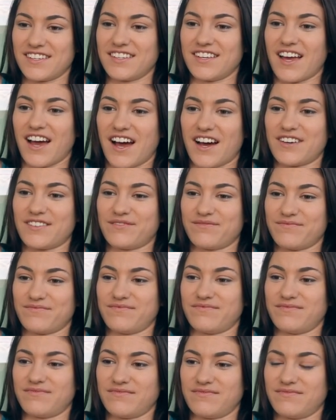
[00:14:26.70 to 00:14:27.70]

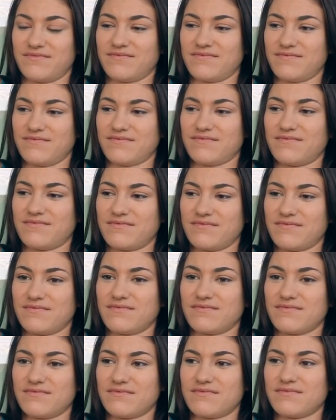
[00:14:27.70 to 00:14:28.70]

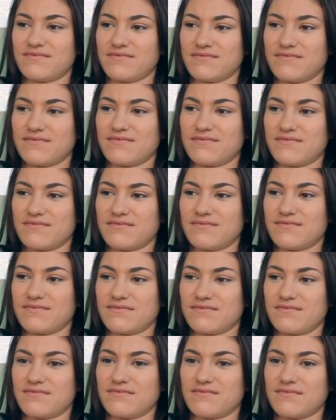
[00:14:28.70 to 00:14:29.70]

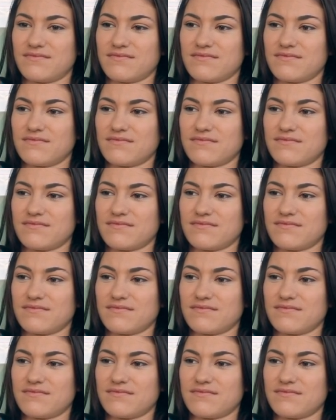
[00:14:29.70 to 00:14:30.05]
(silent)